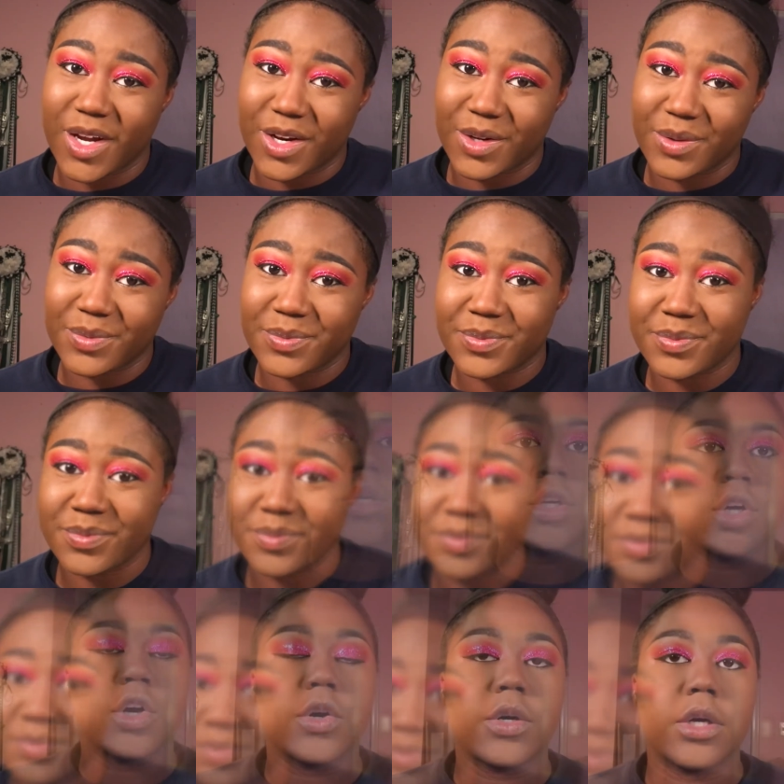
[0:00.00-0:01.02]
I know. I'm gonna
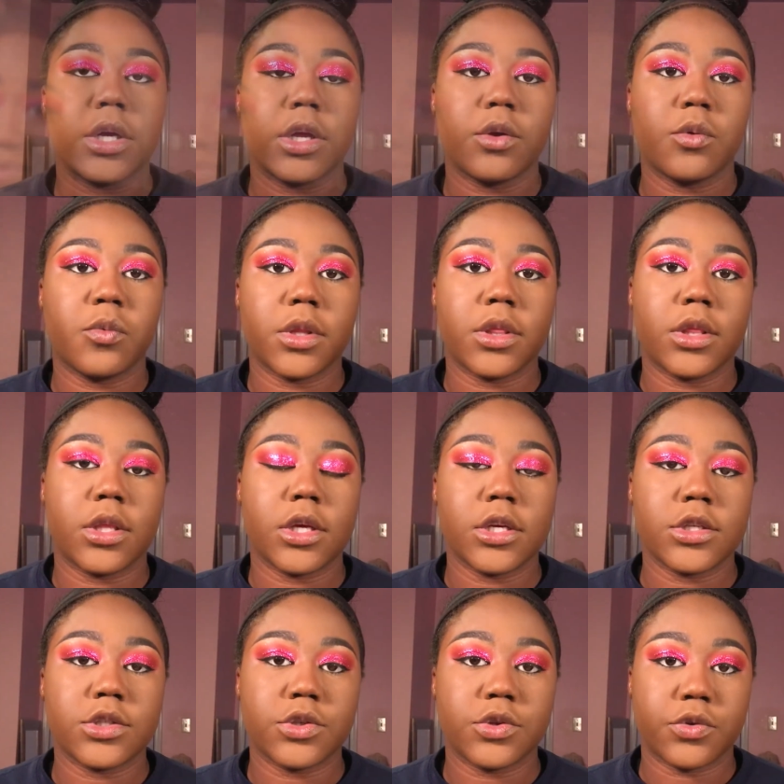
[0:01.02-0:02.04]
go in with
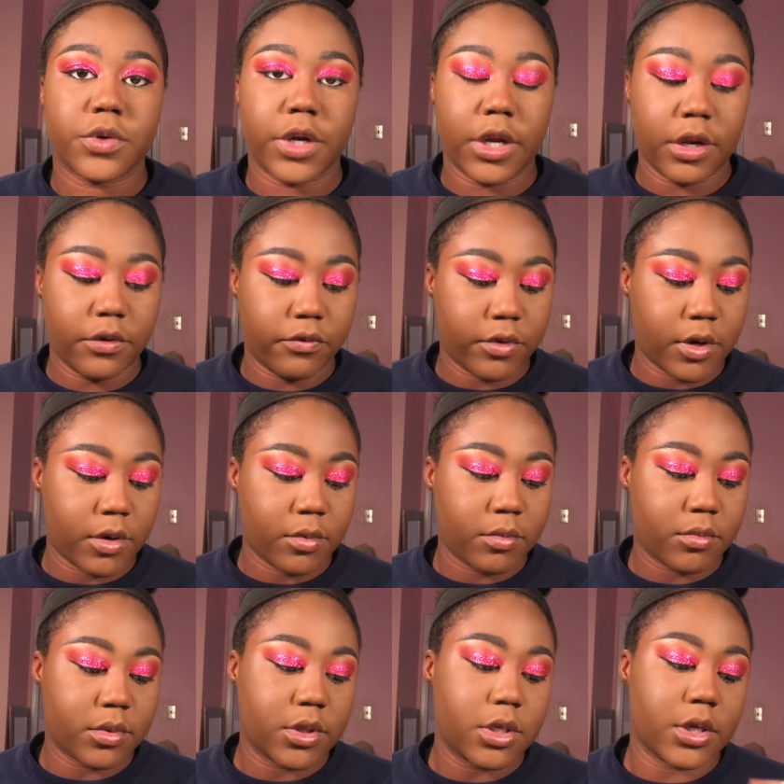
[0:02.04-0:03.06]
this green
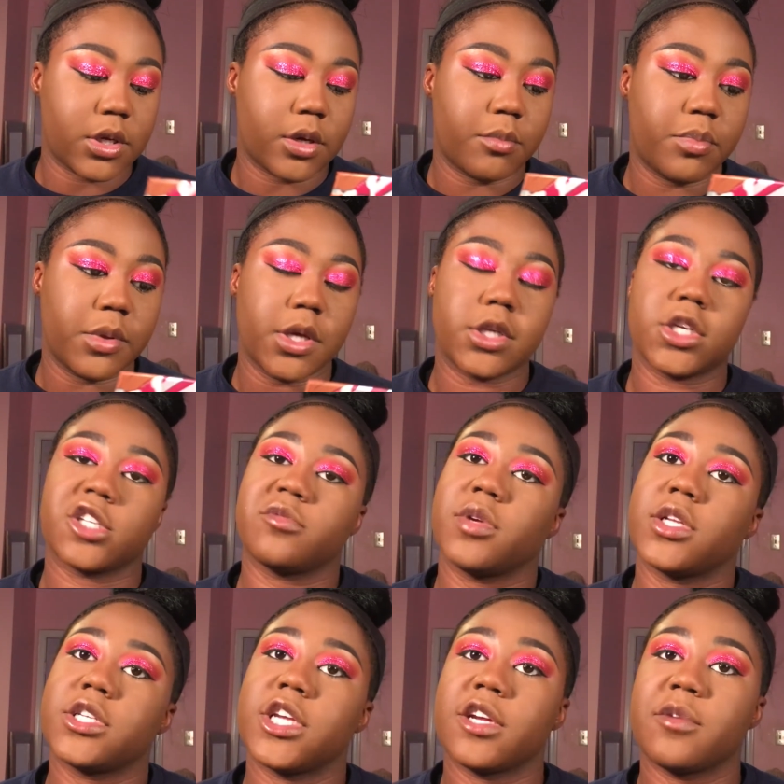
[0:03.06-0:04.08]
from the BH
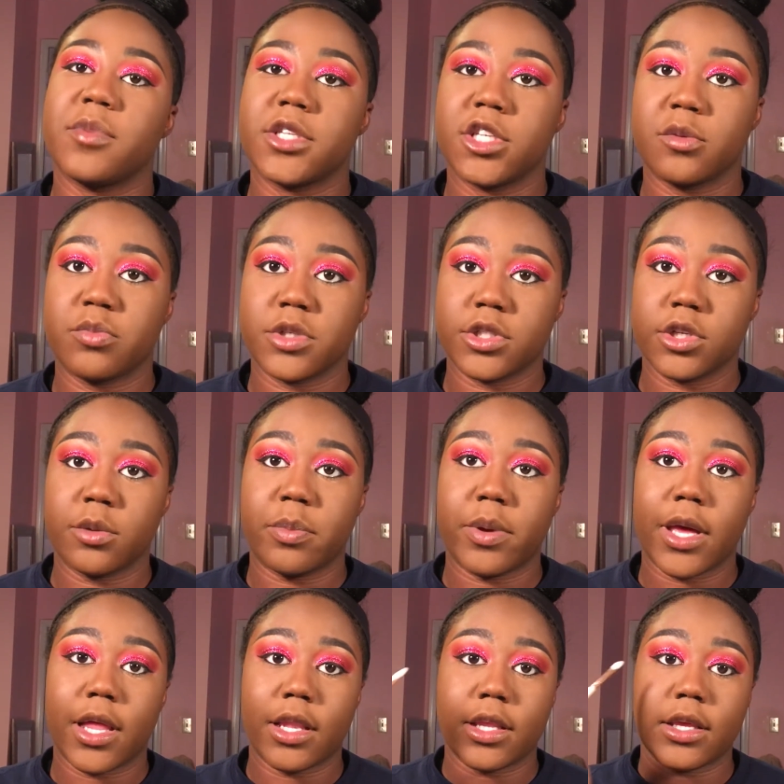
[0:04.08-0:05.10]
Cosmetics Take Me to Brazil
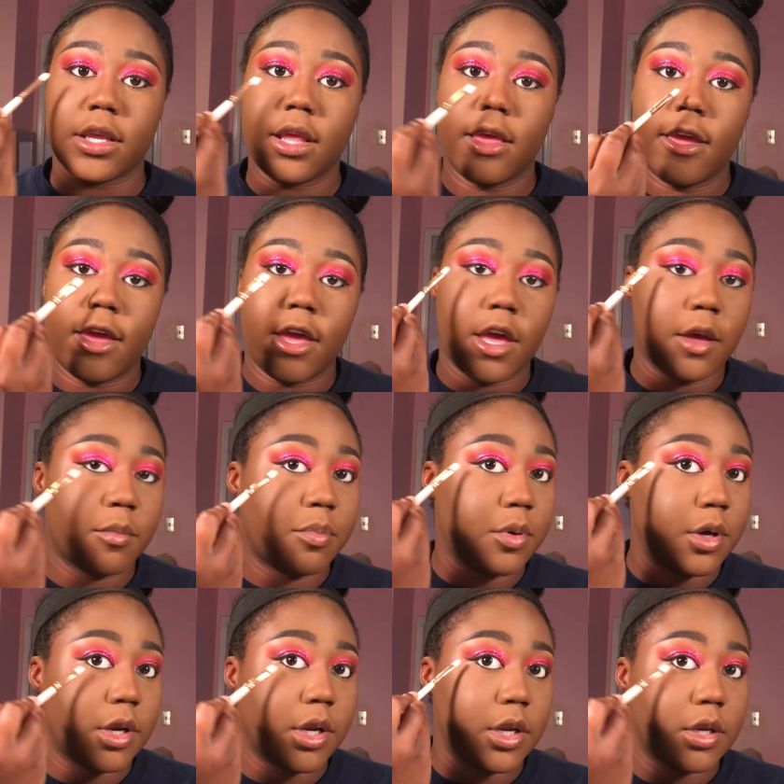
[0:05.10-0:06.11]
palette and
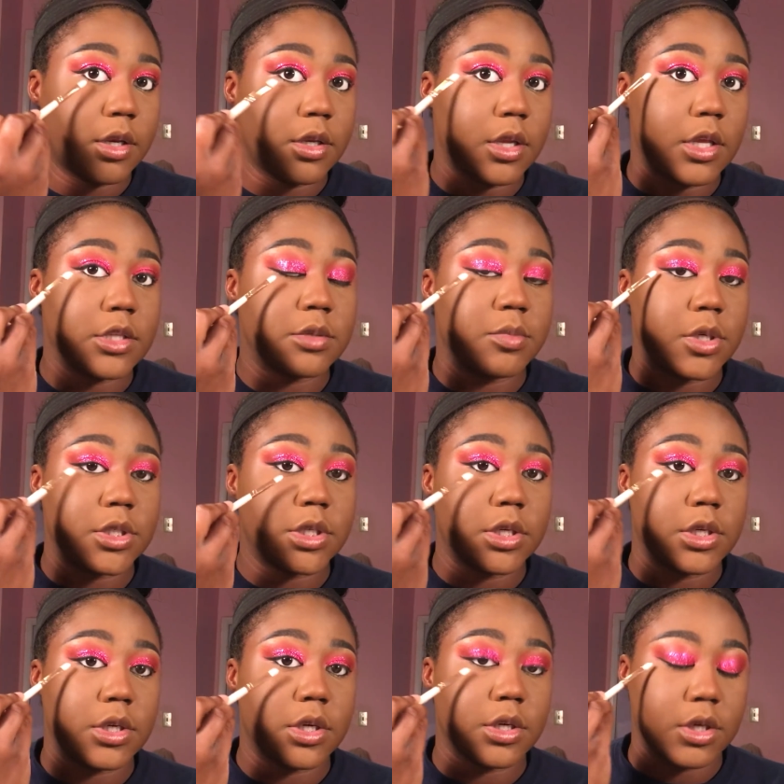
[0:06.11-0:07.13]
put it and smudge
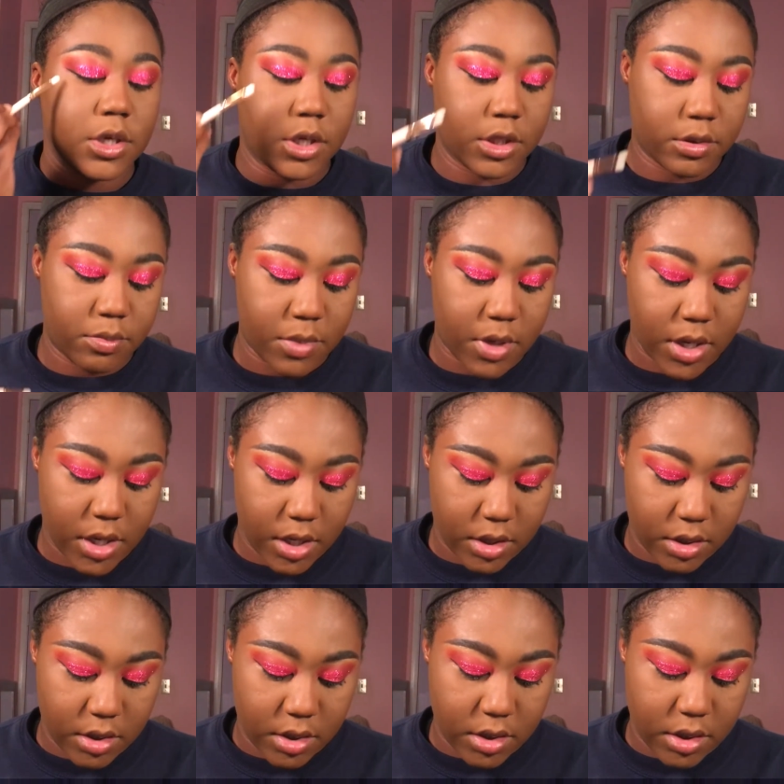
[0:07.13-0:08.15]
it underneath my
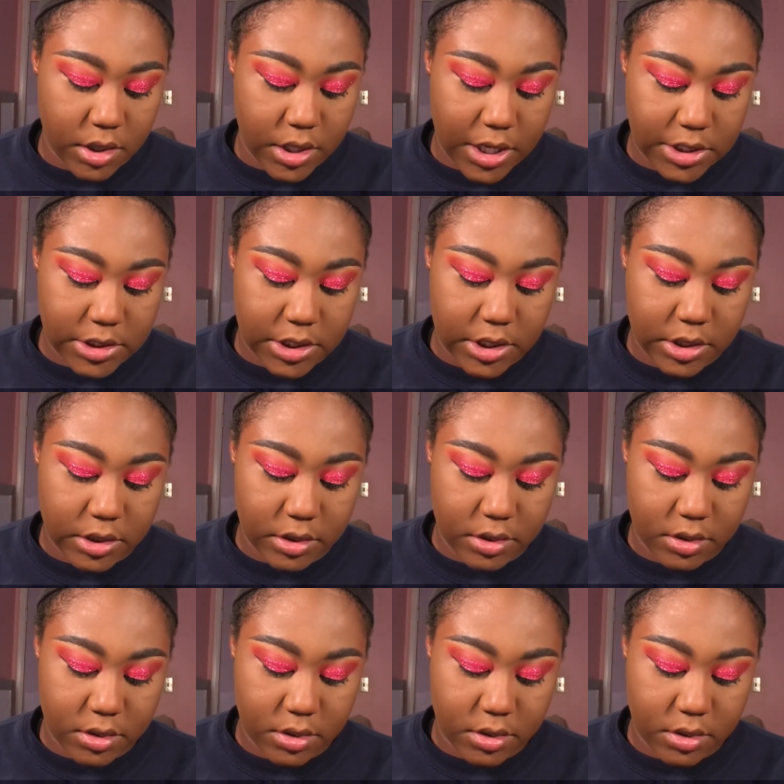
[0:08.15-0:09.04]
lash line.